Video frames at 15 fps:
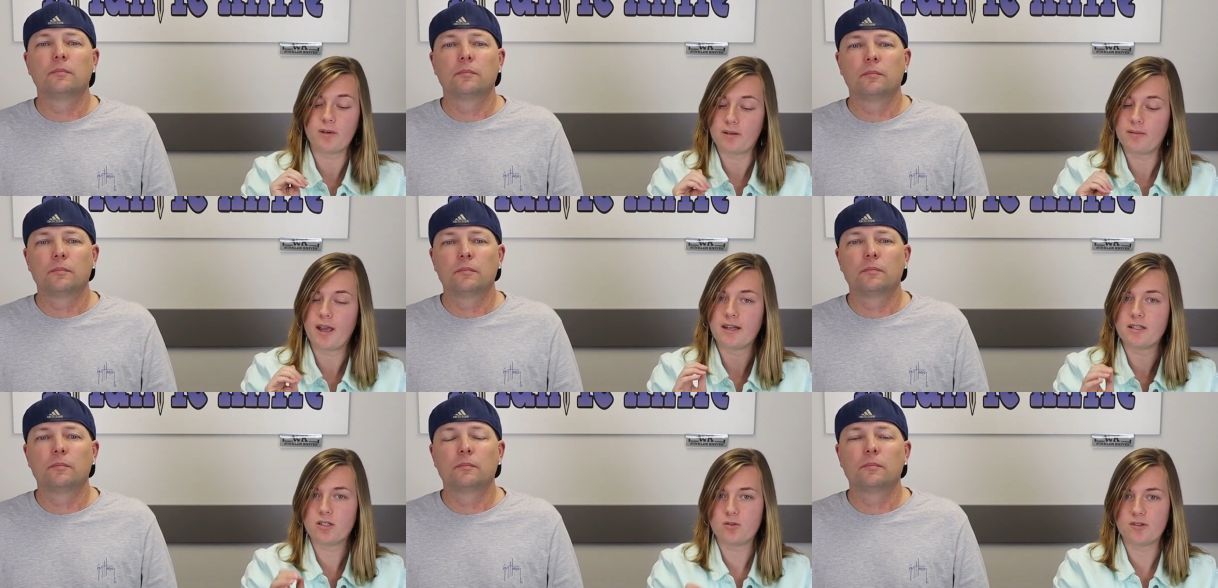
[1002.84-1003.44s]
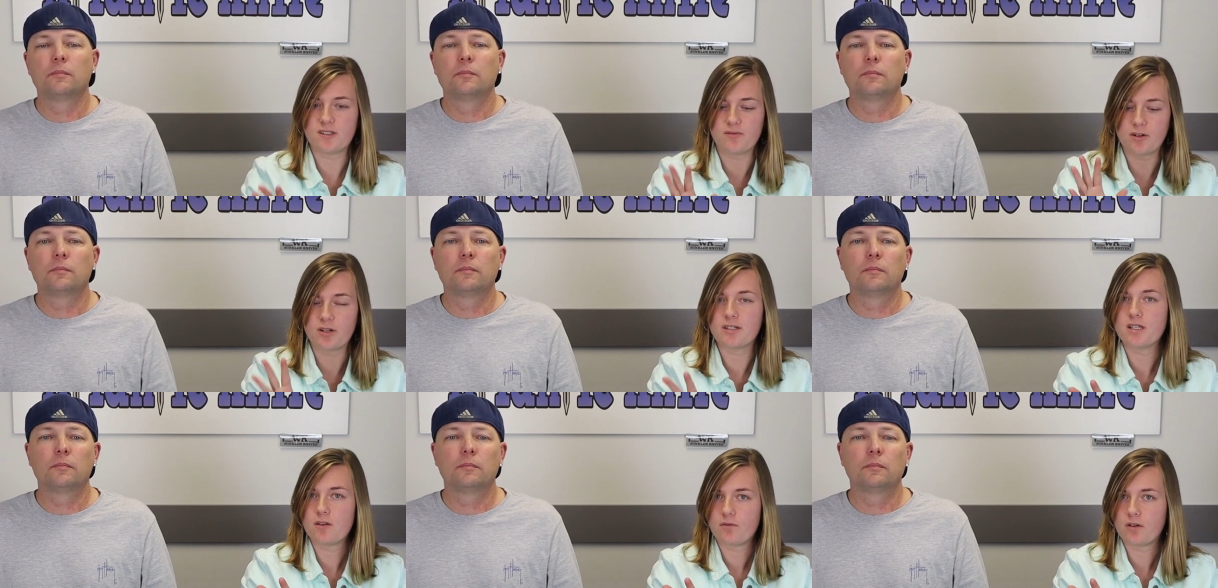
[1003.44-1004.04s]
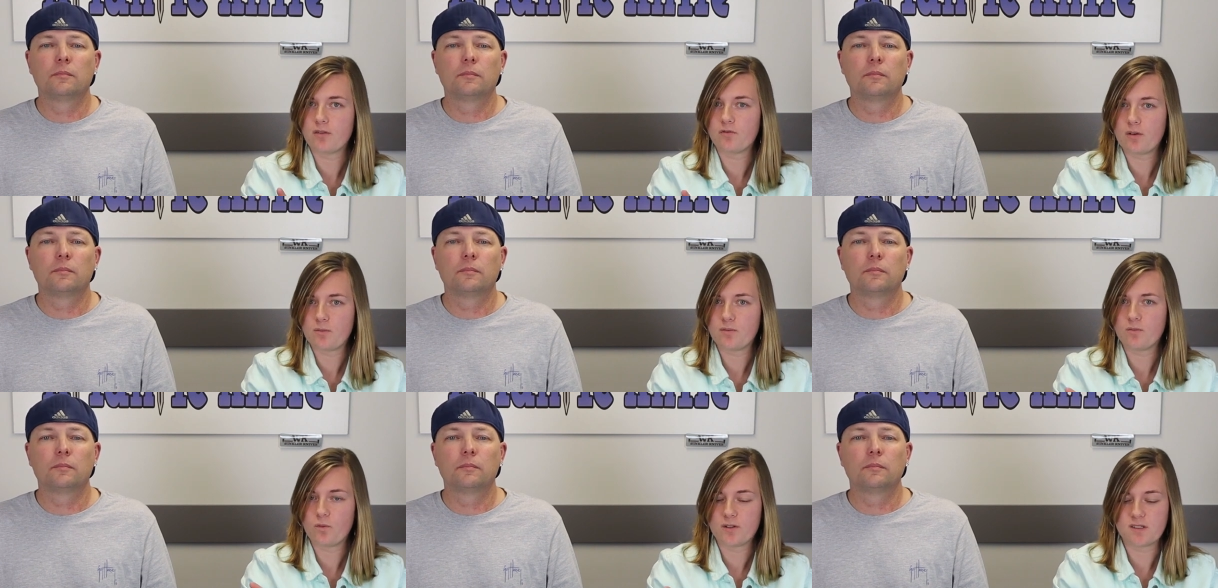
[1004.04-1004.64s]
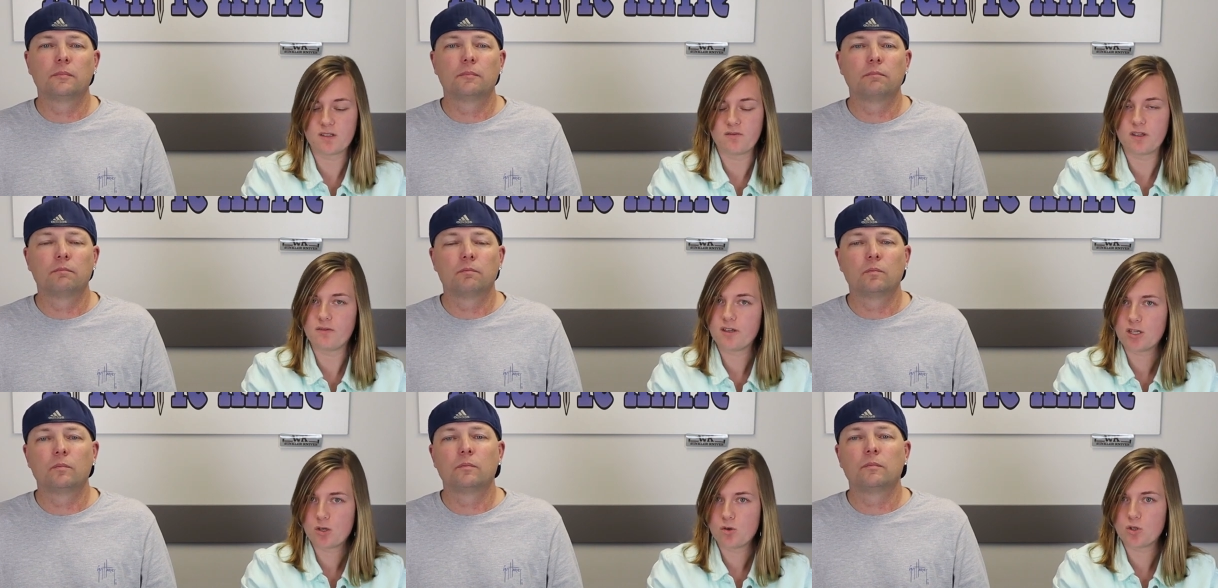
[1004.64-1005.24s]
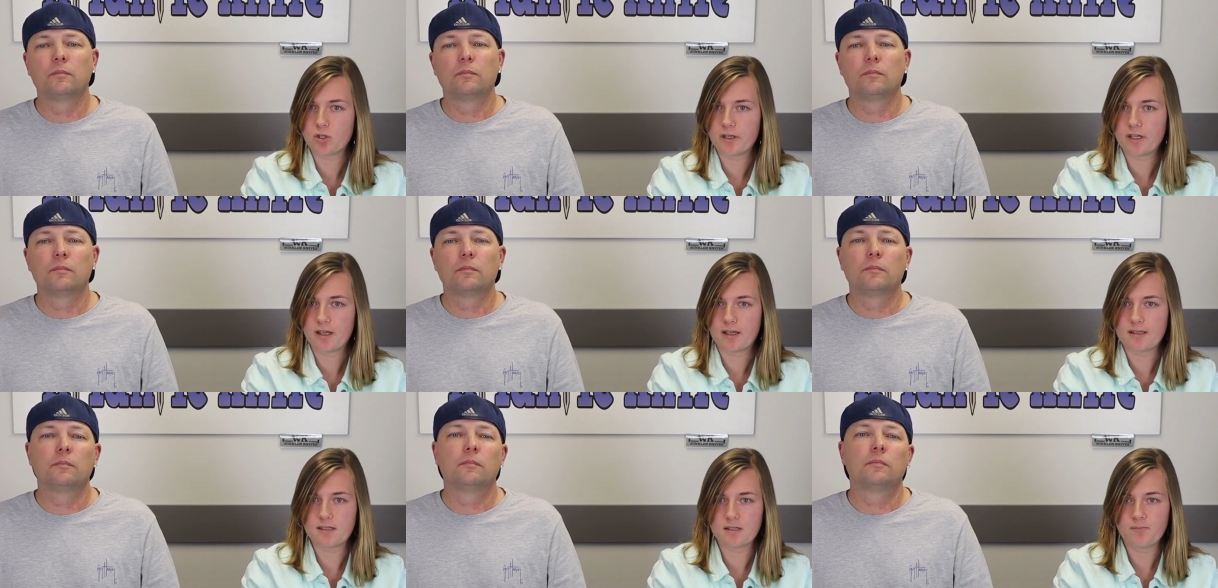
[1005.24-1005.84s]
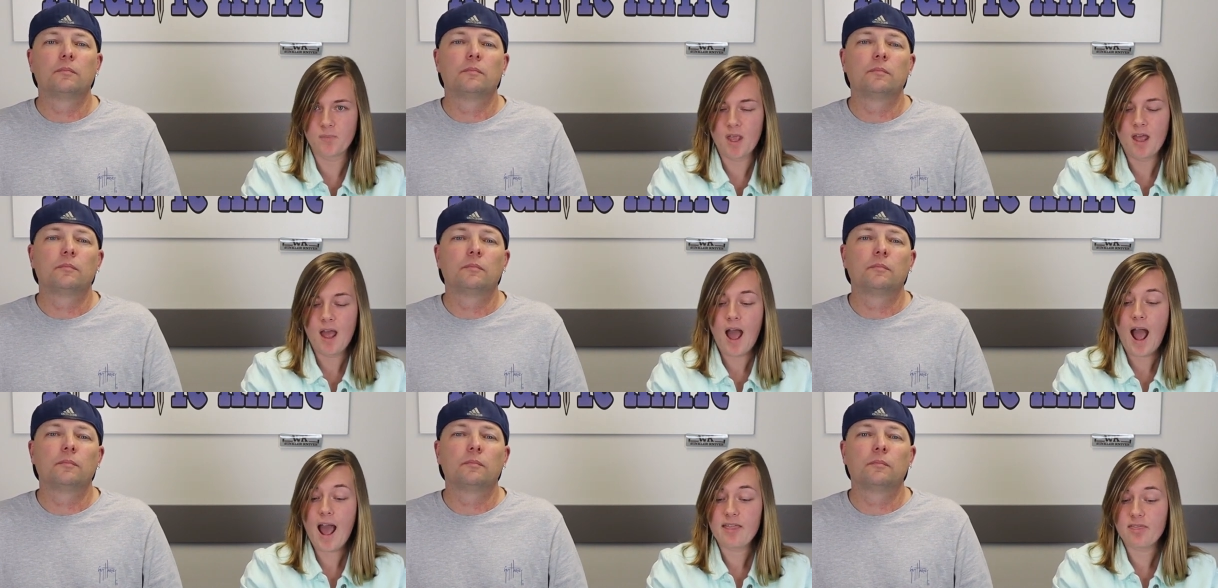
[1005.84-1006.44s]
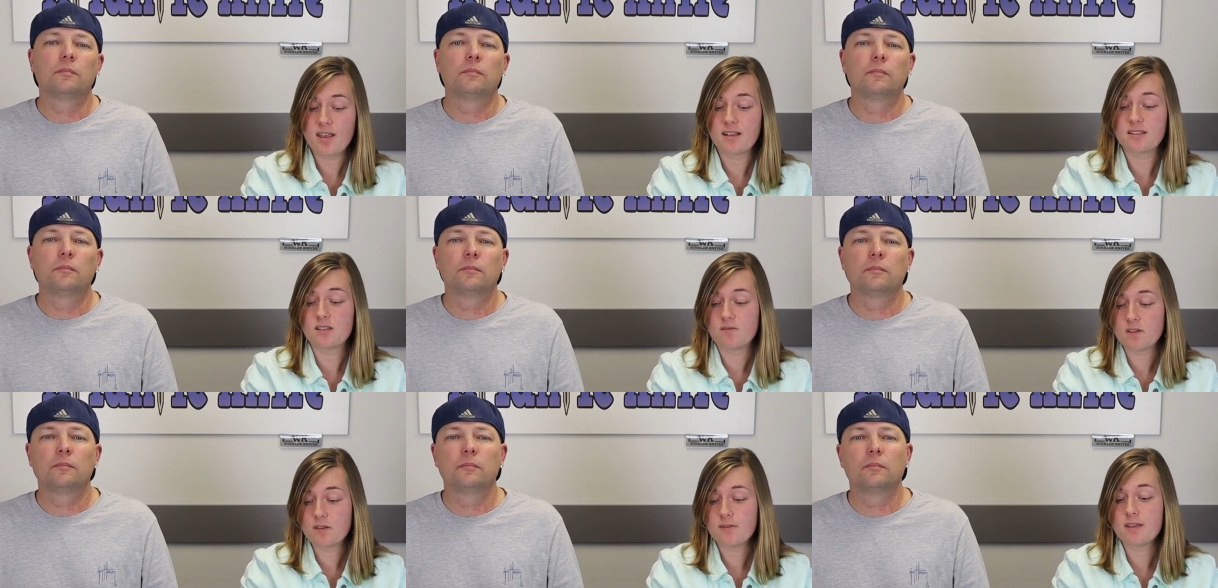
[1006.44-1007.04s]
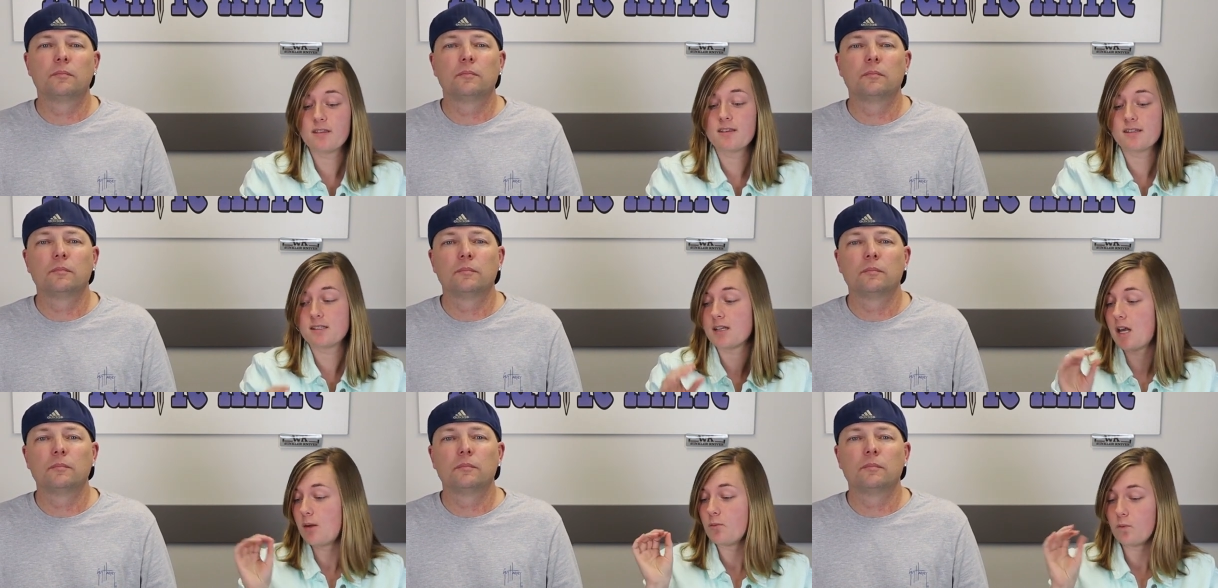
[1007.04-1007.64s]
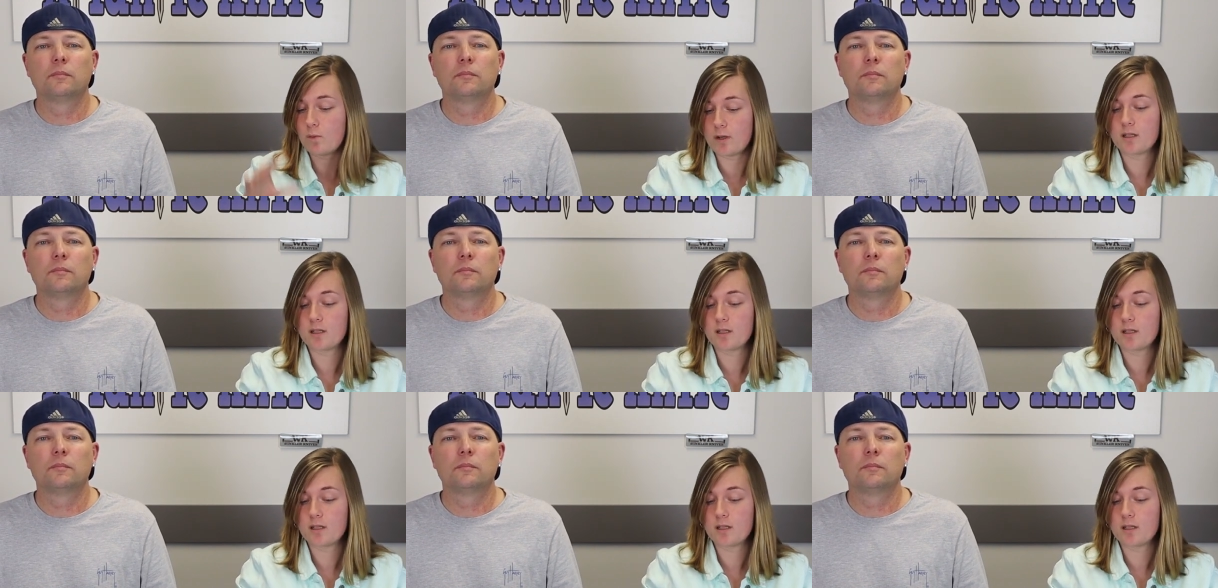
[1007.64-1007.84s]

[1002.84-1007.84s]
Speaker 1: but I do. It's very different from what Civivi usually does. I think Civivi this time